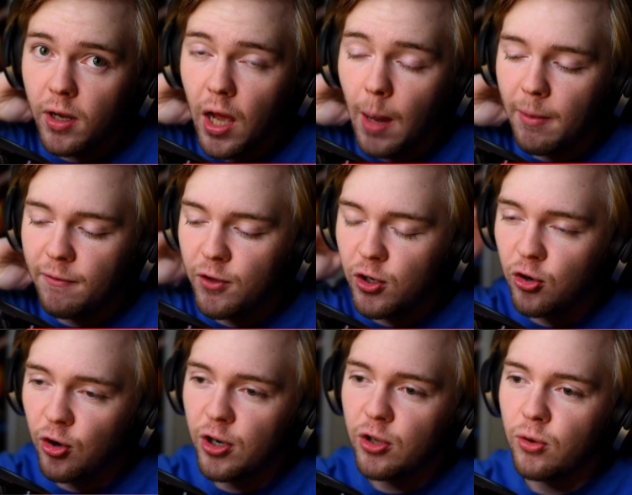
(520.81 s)
If they're
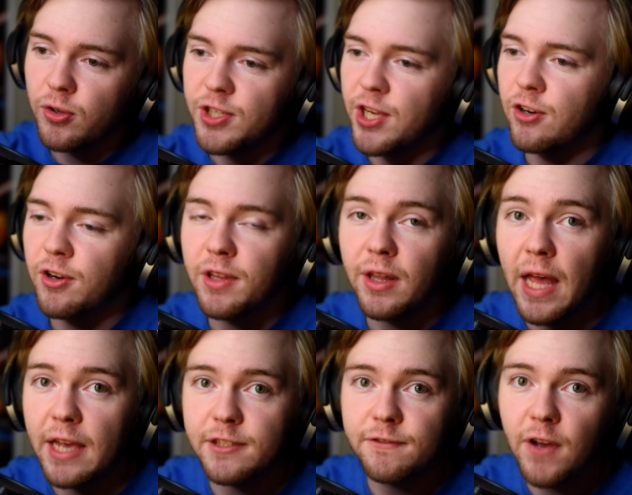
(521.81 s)
critical, say you're in the
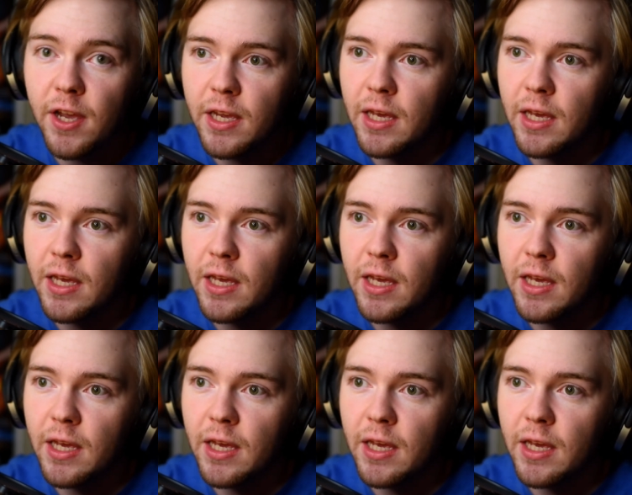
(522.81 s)
last fight